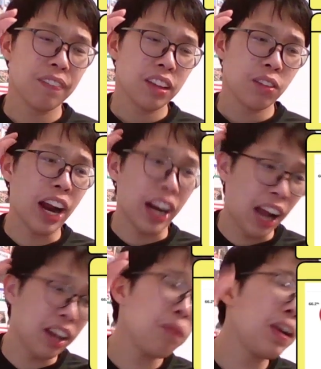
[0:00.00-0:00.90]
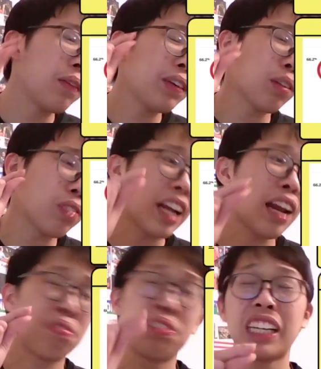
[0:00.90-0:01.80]
Right, had he been able to take
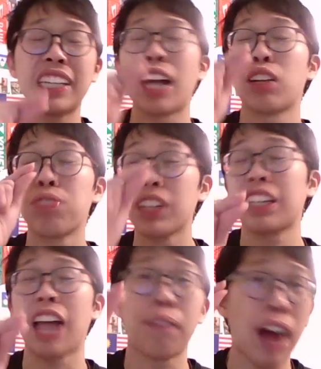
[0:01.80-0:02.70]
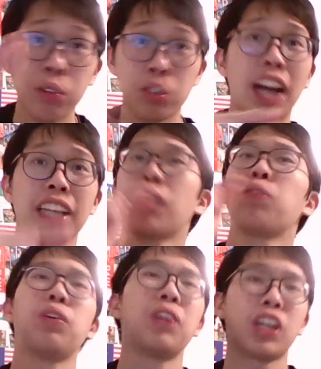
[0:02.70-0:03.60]
that first touch first time, I, I think
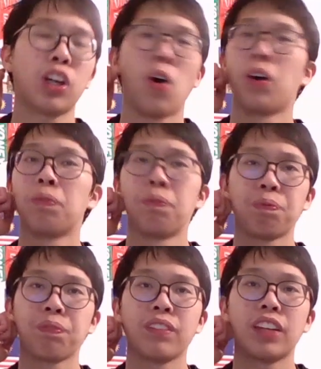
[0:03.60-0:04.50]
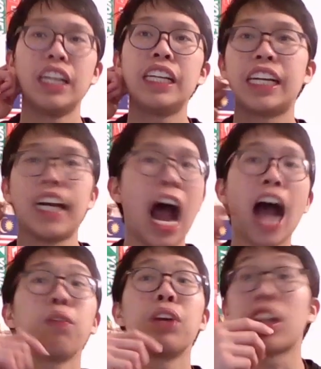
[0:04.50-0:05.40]
we would have scored. Easy. I
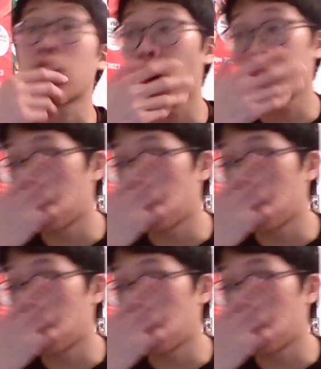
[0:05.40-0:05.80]
would have scored from